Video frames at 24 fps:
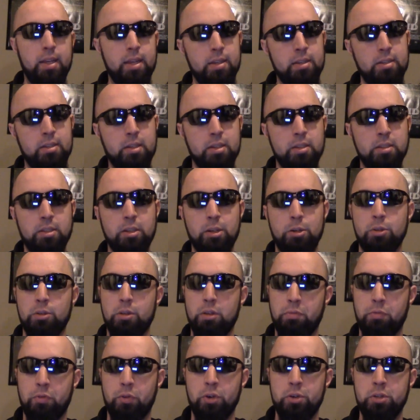is considered
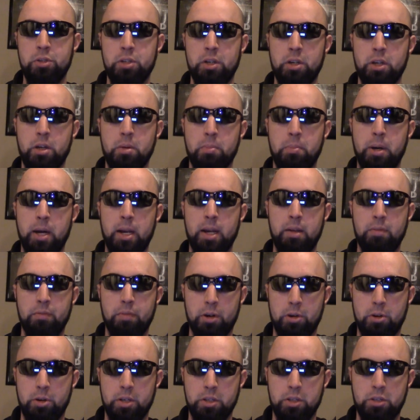the first in combining
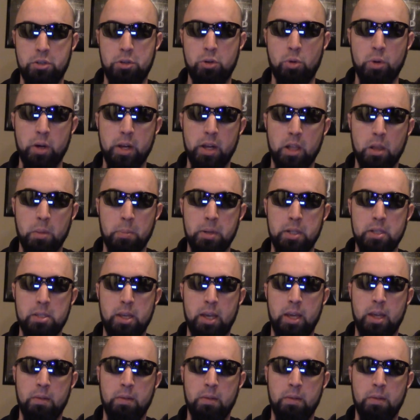various story elements